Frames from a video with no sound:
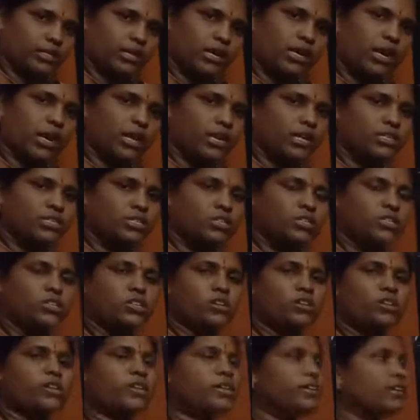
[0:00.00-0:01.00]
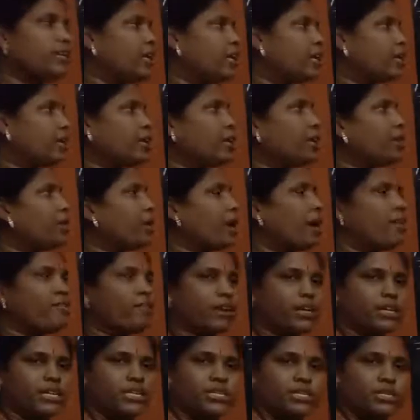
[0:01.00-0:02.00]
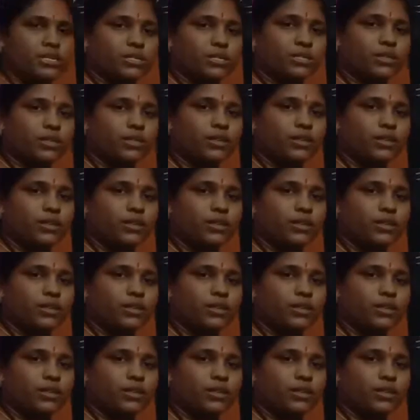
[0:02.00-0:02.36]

Understood, children? Till here you have understood?